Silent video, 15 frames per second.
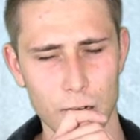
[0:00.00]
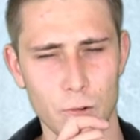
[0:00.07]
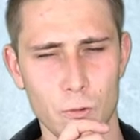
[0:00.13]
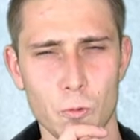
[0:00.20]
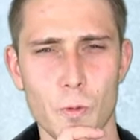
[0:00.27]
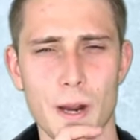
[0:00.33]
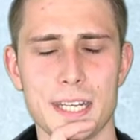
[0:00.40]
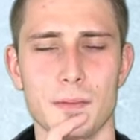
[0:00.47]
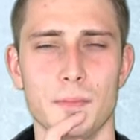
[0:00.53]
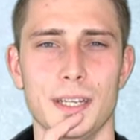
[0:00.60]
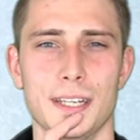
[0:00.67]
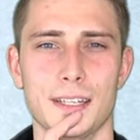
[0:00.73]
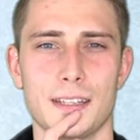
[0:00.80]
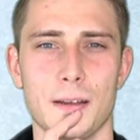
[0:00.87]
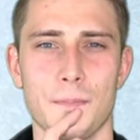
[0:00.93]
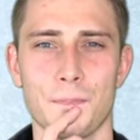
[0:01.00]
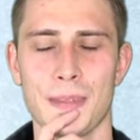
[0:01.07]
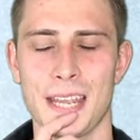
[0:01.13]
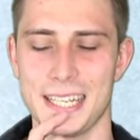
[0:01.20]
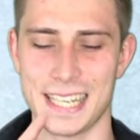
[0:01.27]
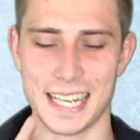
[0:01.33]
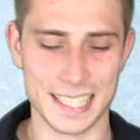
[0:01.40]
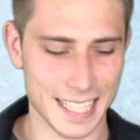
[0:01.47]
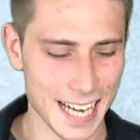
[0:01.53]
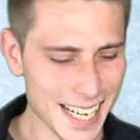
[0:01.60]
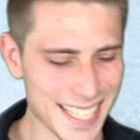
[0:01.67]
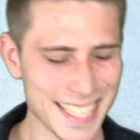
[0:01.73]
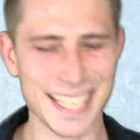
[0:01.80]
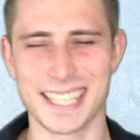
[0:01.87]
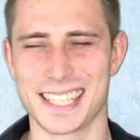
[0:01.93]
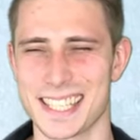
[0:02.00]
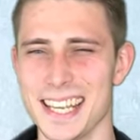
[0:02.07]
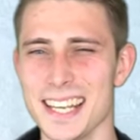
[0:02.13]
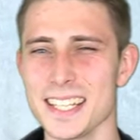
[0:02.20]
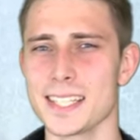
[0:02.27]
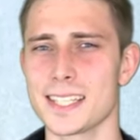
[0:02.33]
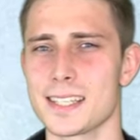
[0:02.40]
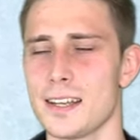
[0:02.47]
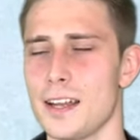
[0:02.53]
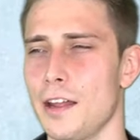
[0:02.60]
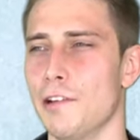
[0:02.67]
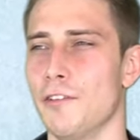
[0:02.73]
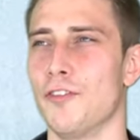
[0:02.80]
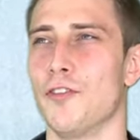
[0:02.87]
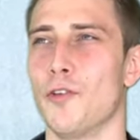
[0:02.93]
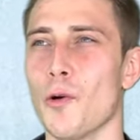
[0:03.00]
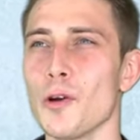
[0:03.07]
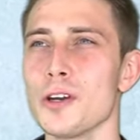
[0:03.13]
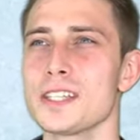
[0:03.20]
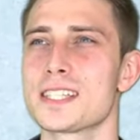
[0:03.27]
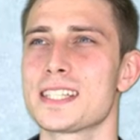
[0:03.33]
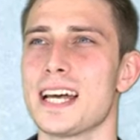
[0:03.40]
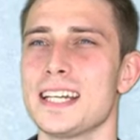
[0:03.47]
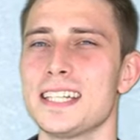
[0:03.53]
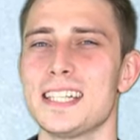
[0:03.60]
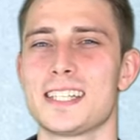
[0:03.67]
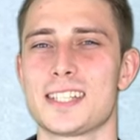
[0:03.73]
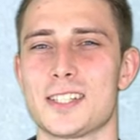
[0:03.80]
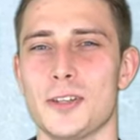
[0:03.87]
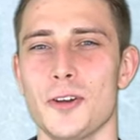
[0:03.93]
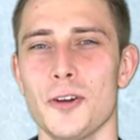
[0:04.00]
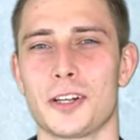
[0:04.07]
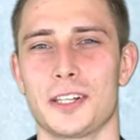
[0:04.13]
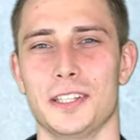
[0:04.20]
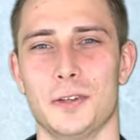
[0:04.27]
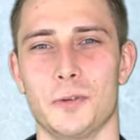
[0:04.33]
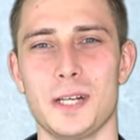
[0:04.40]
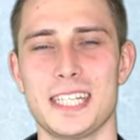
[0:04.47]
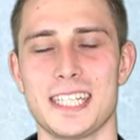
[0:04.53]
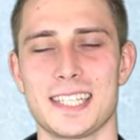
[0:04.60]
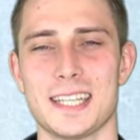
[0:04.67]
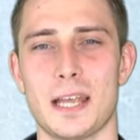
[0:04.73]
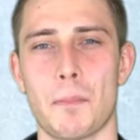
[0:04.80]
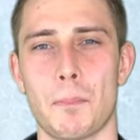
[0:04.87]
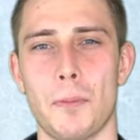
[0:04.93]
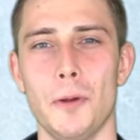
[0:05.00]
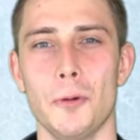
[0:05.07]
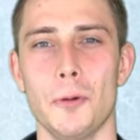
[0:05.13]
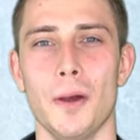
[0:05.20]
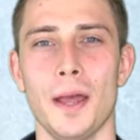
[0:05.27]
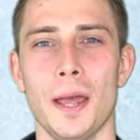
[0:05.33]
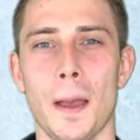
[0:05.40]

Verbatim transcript: Wait a minute. There does exist a four-sided circle which is not blue.